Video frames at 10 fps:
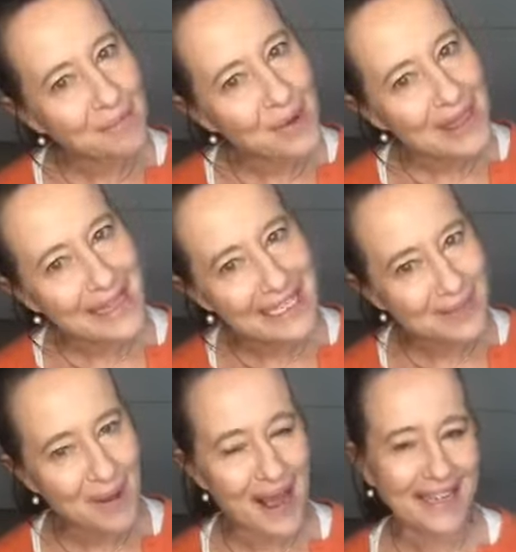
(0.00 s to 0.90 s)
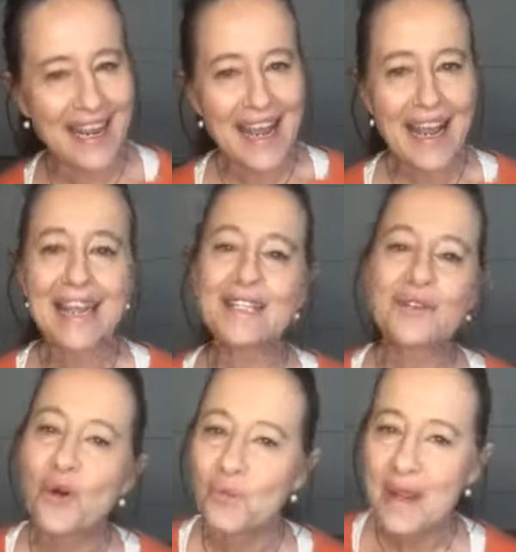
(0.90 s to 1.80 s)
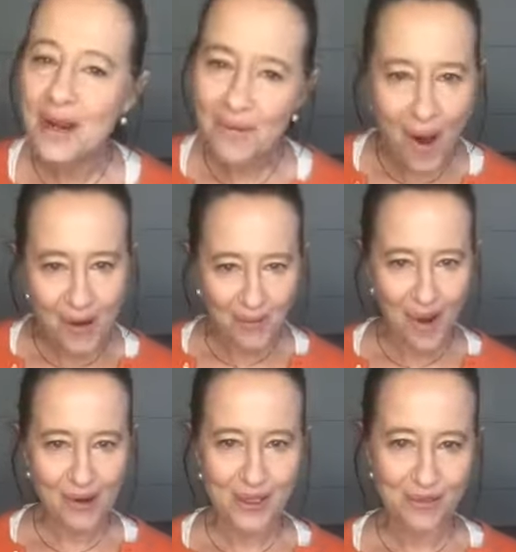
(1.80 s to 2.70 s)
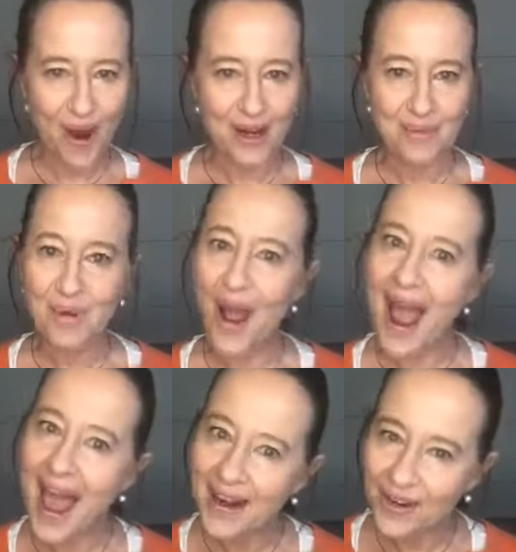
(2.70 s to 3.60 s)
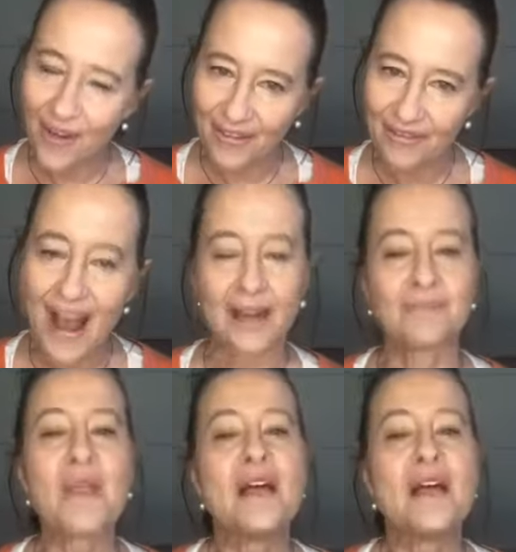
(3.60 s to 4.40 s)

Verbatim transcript: up with this one. It took me quite a while to write it, but I had a lot of fun.